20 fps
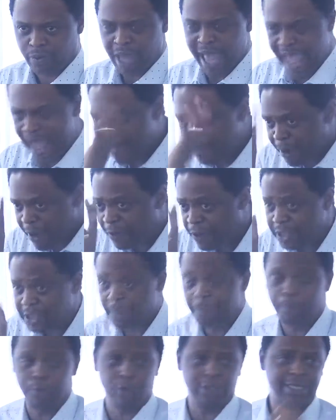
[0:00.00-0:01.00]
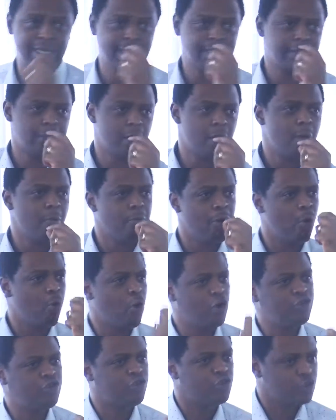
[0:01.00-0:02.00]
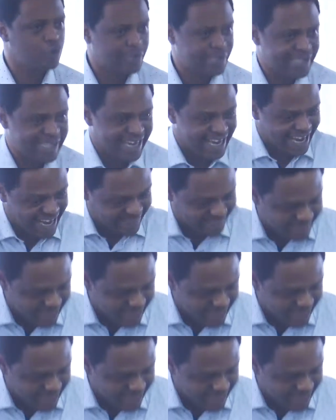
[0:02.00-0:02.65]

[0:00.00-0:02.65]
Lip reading: Empathy is important, but what do you see in